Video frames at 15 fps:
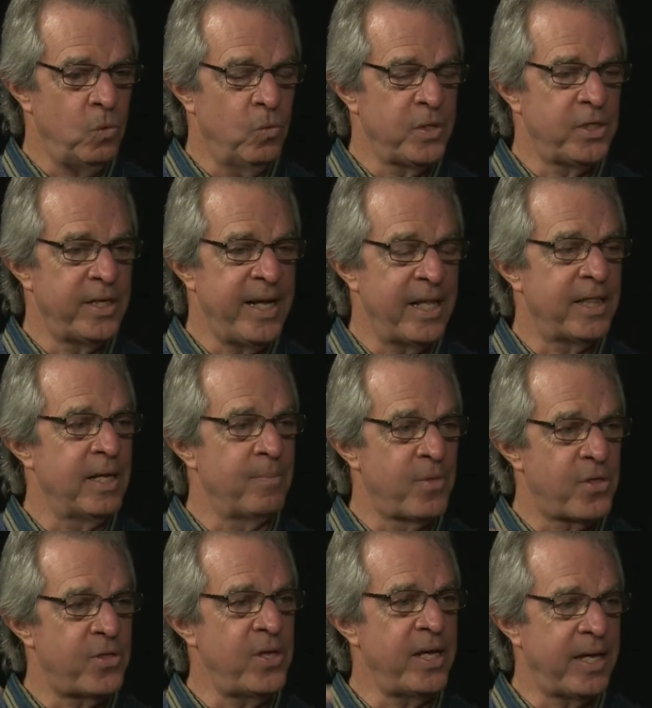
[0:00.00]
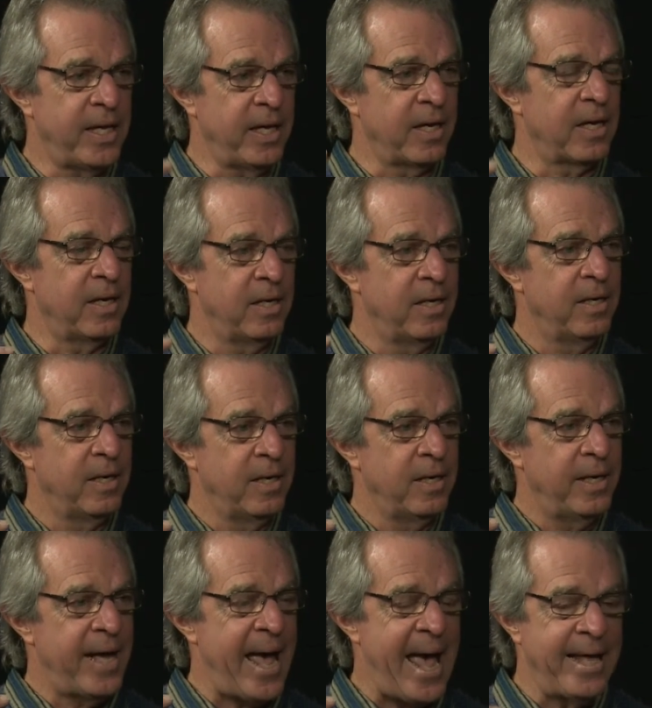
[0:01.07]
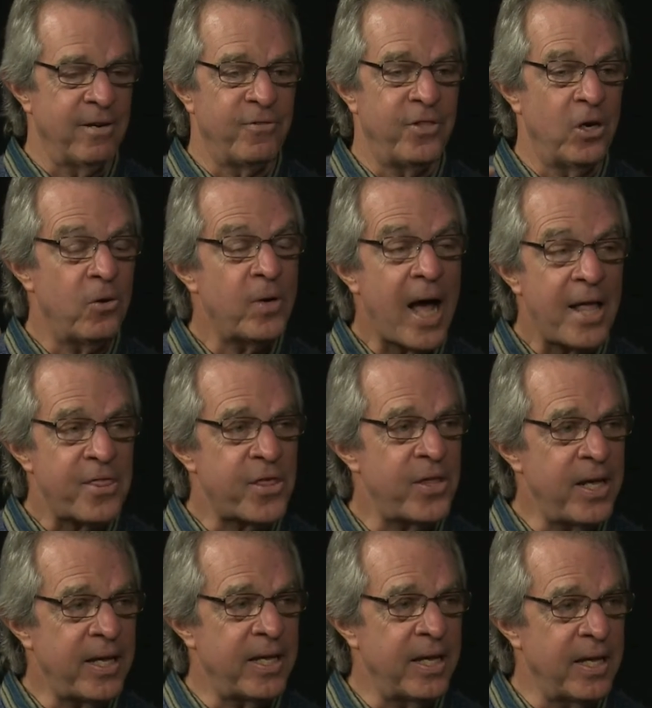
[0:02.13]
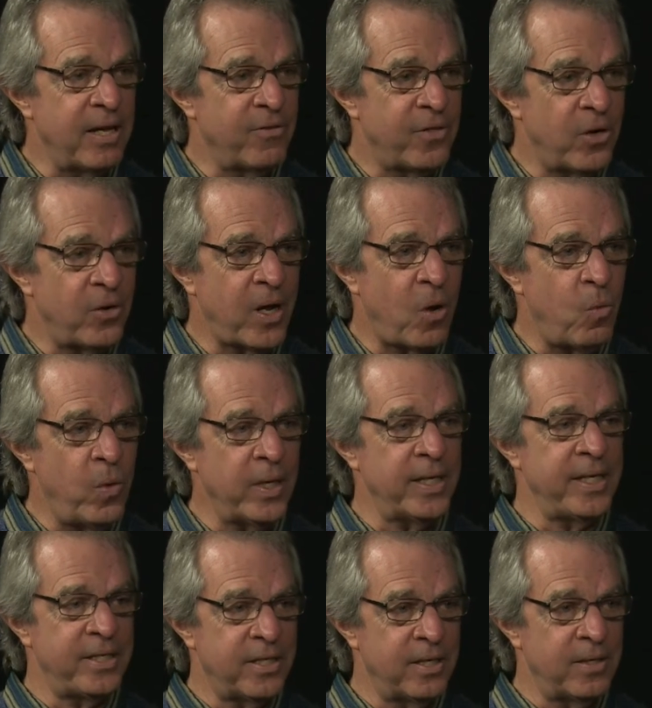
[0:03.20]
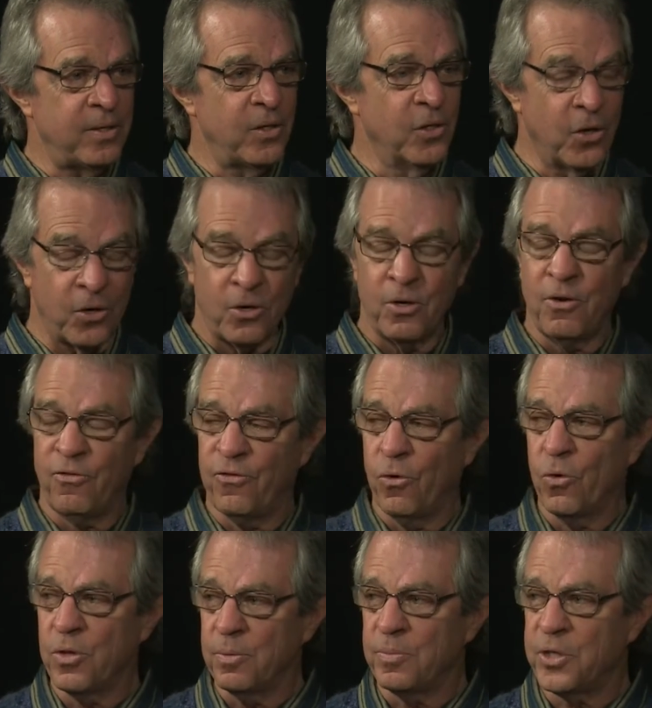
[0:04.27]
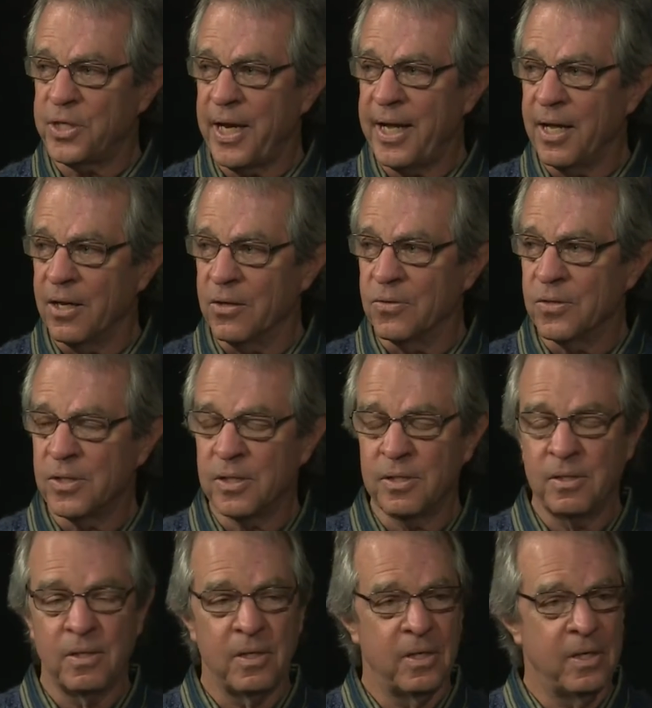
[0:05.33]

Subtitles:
was to get them thinking. And if they're not thinking, if they're not willing to learn for themselves,